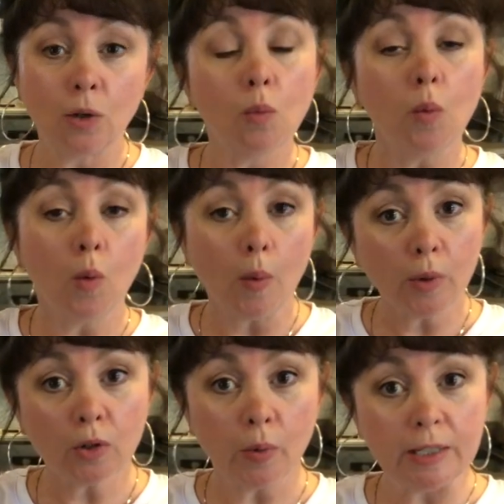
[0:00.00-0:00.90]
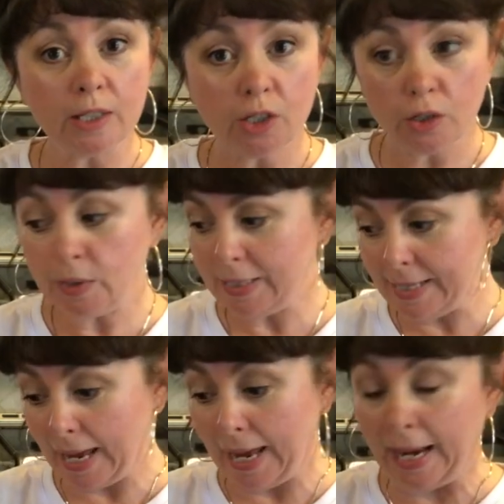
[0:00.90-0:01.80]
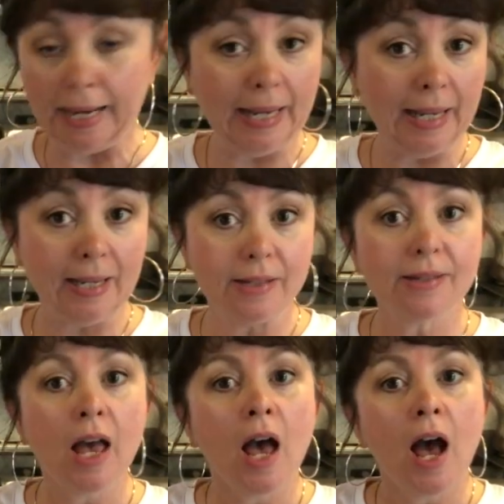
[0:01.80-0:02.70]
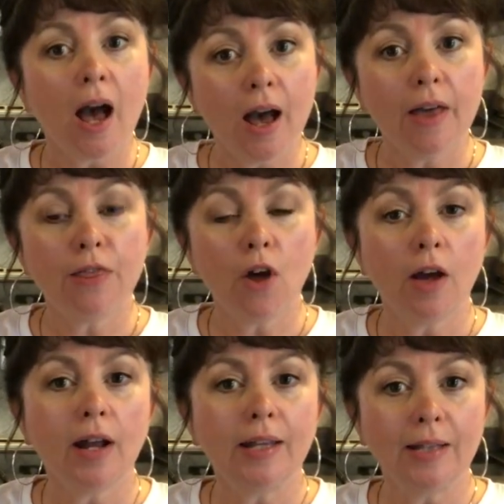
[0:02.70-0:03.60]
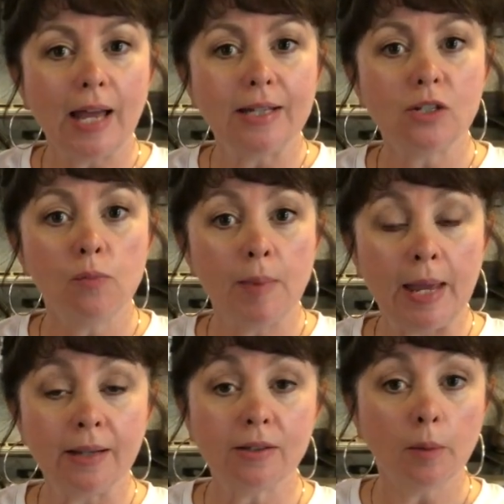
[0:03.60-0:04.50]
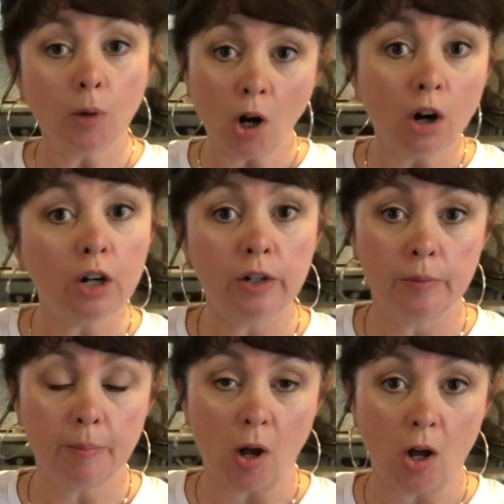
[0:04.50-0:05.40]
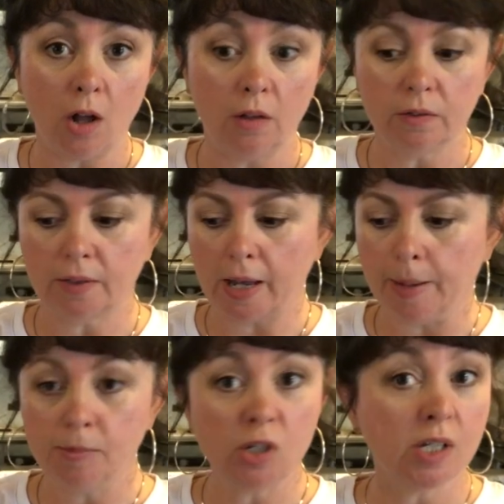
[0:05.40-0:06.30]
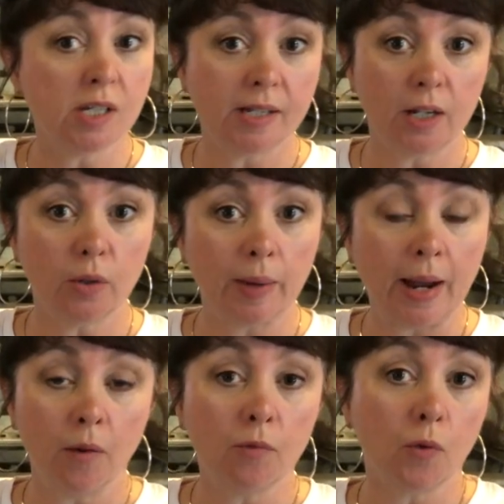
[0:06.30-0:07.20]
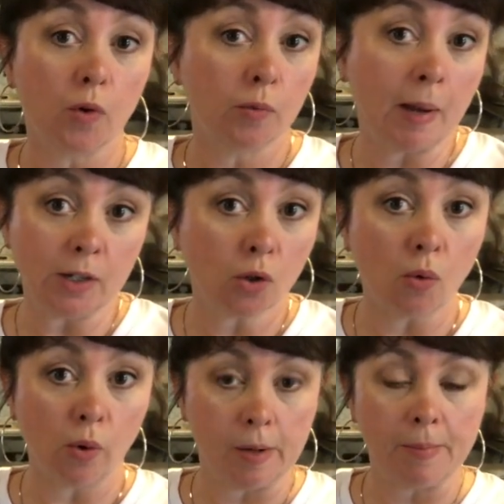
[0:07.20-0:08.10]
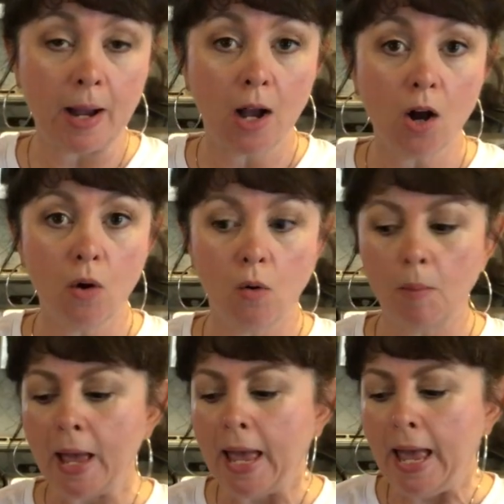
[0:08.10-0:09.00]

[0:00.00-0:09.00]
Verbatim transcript: Well, what we're going to do today is I thought I'd like to make some garden balls um, just to sit around for my decor in my home.